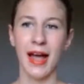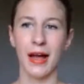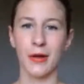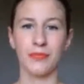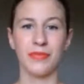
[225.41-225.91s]

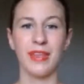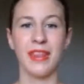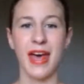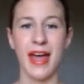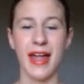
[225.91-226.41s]
um,
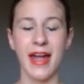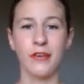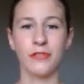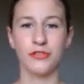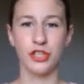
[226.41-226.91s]
they
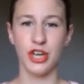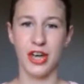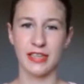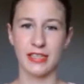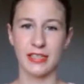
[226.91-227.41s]
have
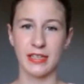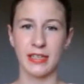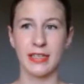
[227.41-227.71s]
just